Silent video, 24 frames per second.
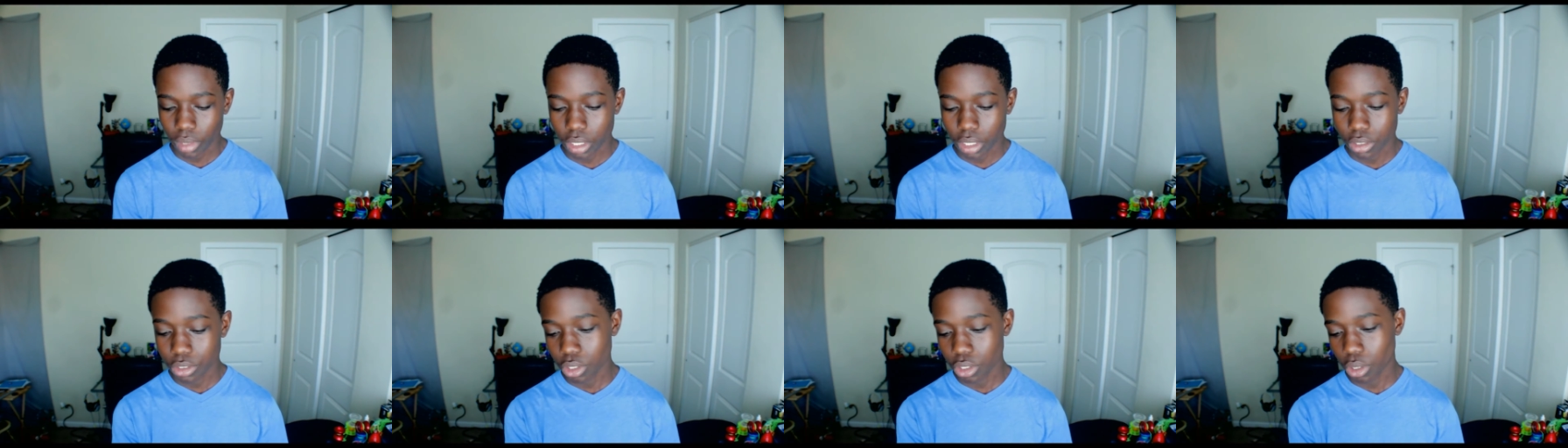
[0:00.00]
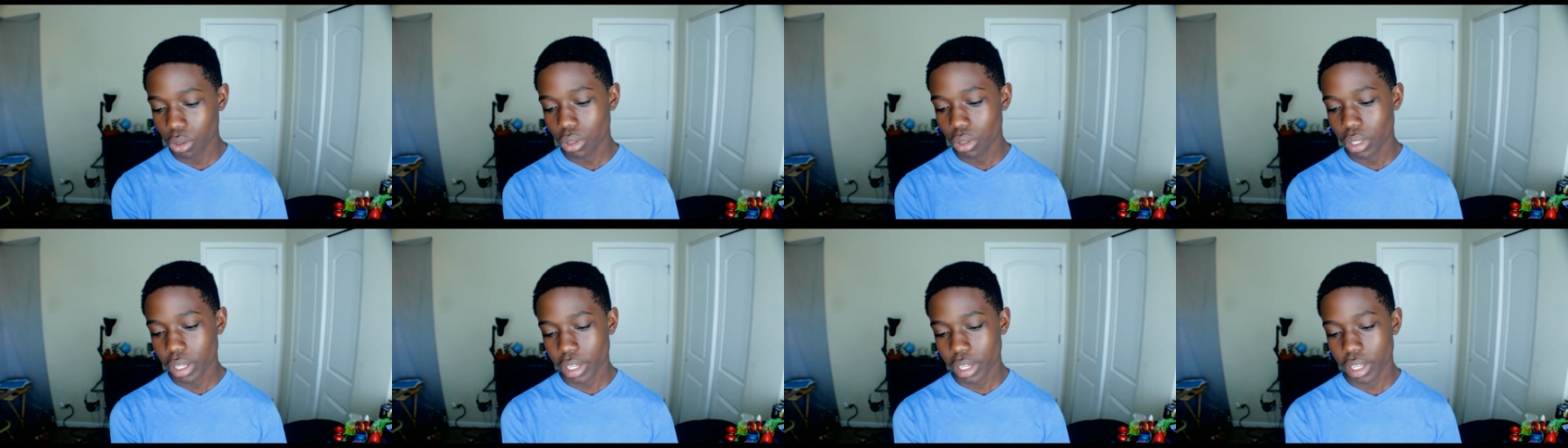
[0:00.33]

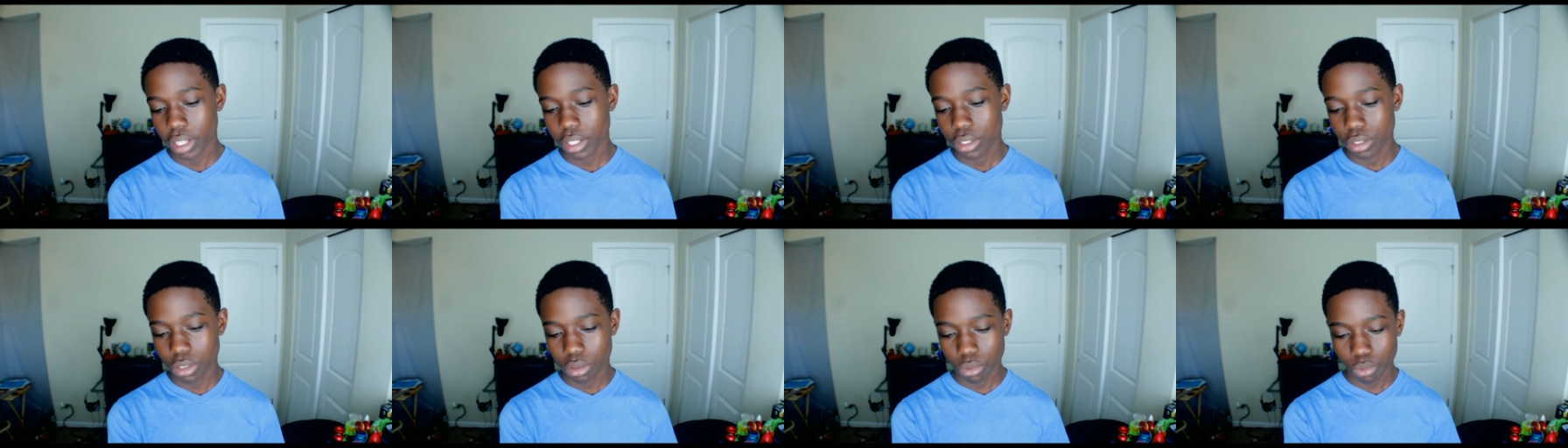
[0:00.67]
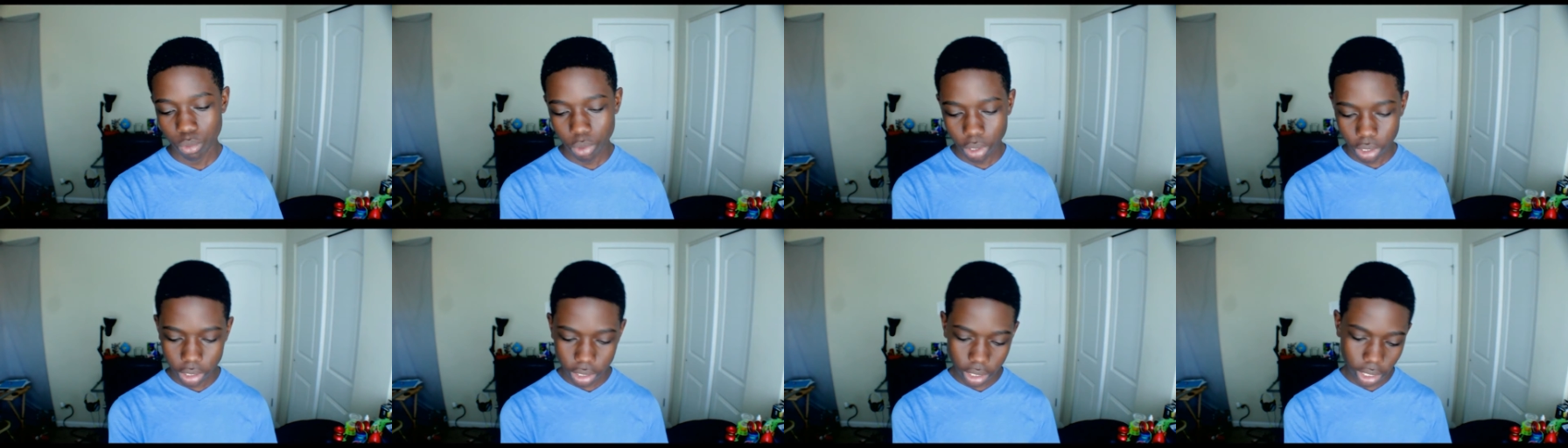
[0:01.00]
So like, it's
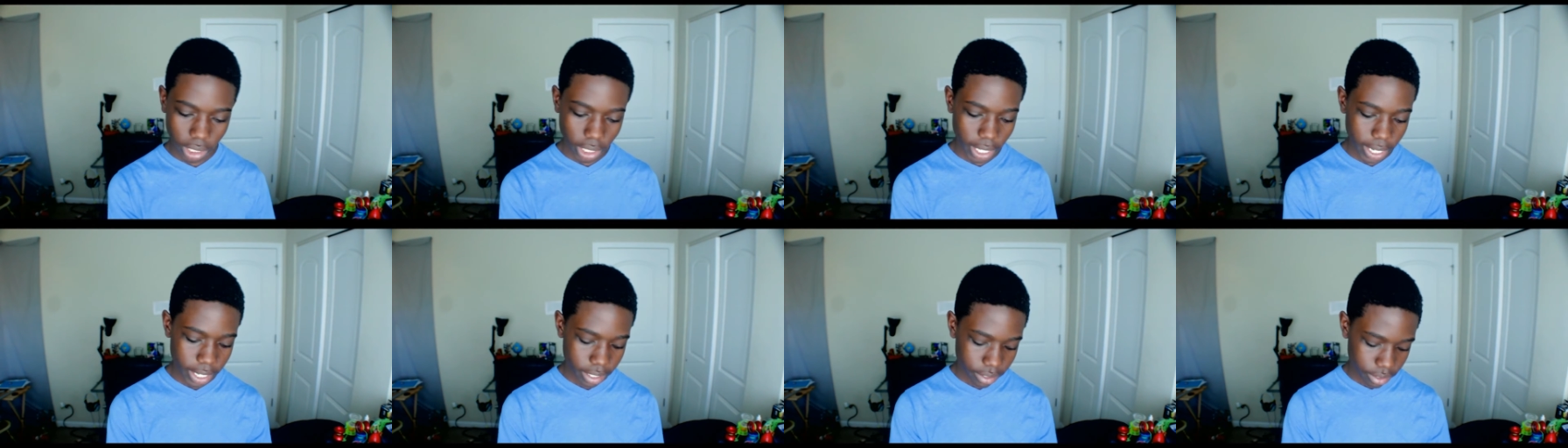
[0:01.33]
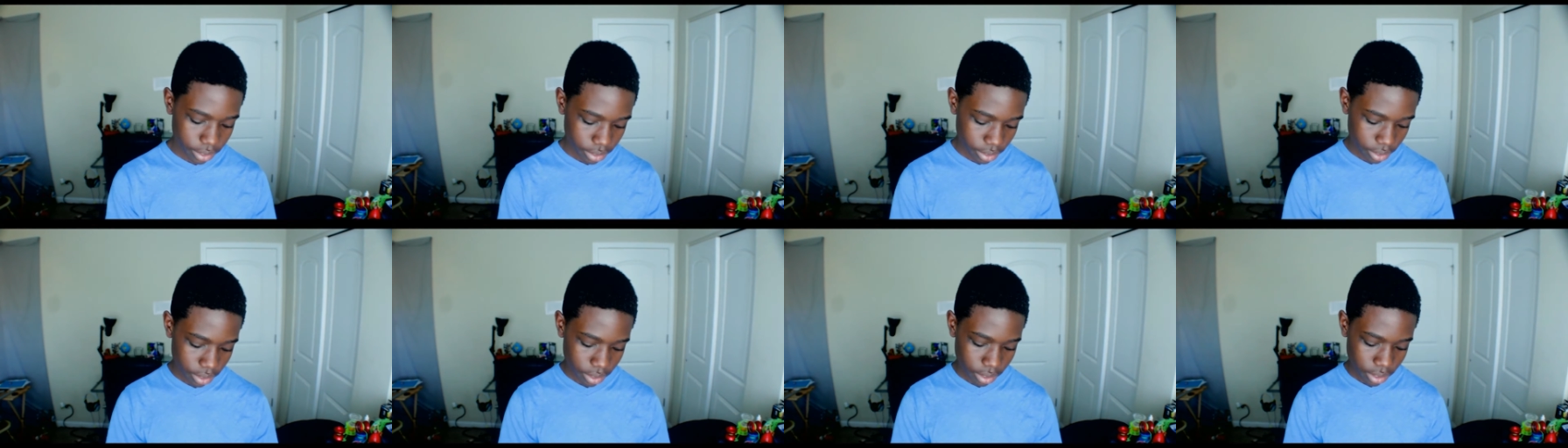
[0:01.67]
really
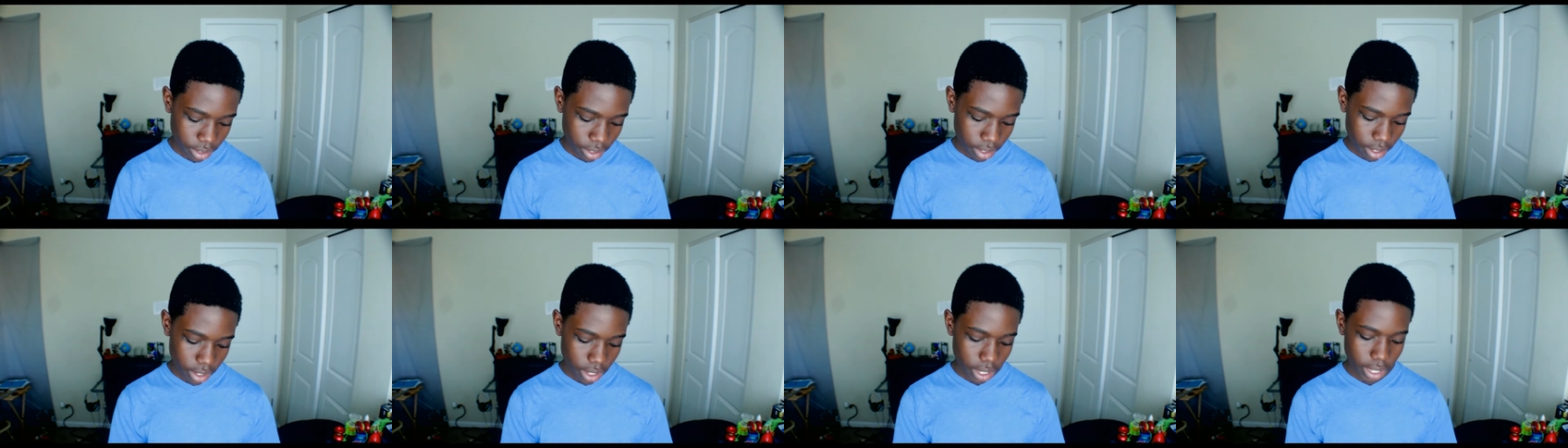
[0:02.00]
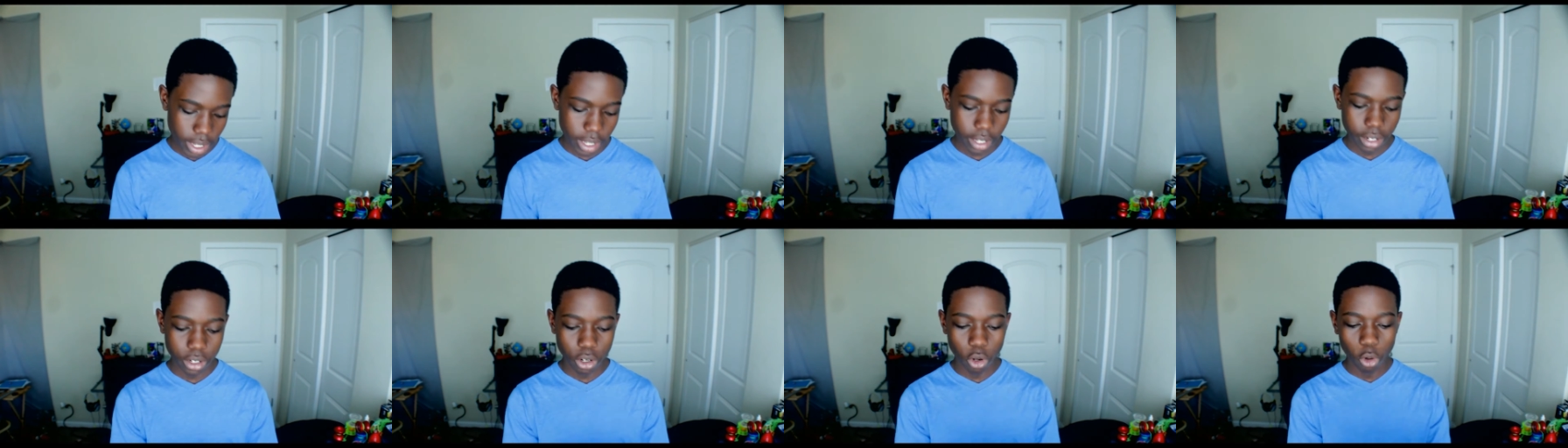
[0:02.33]
light
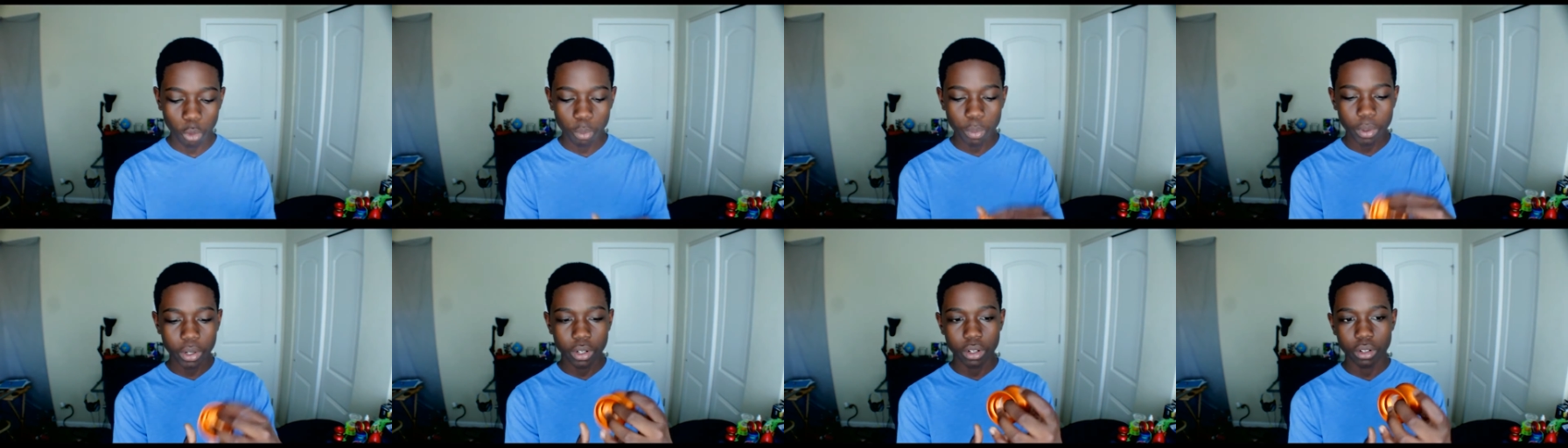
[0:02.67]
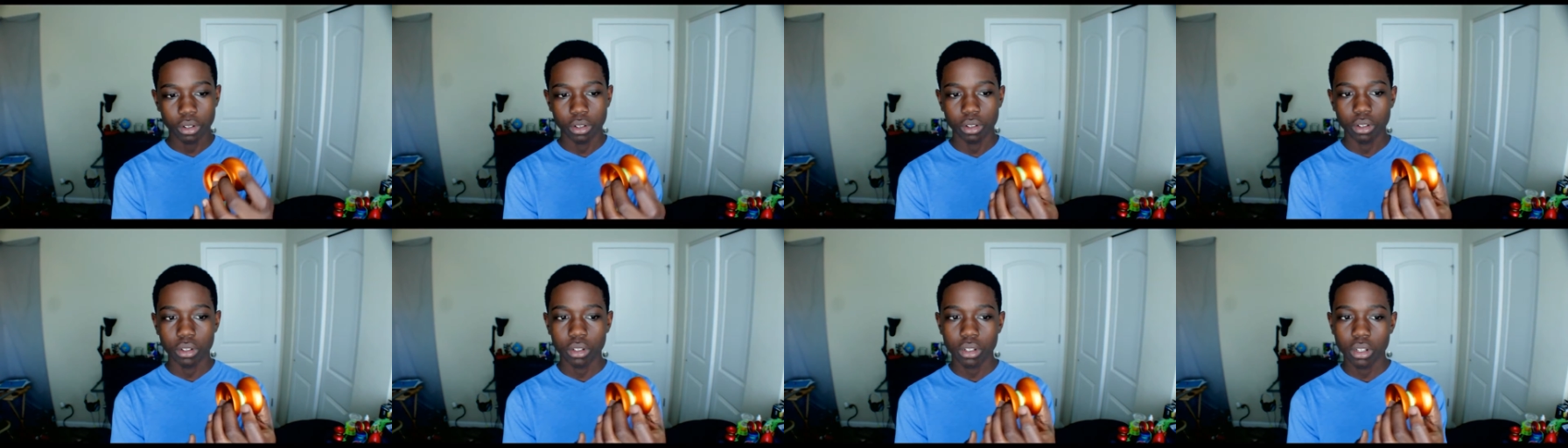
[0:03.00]
and
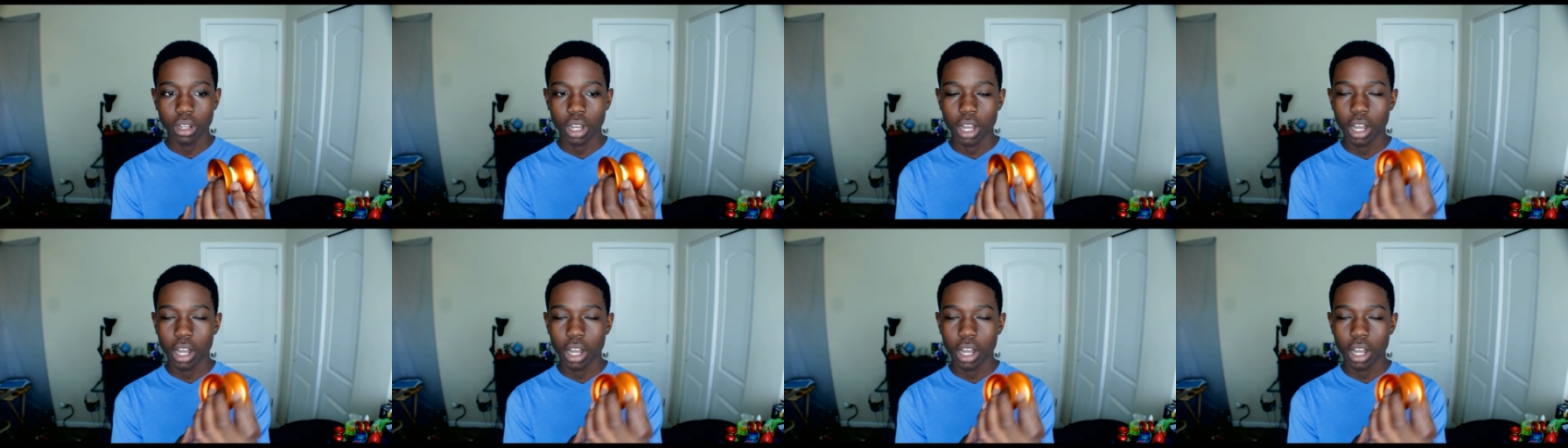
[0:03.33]
open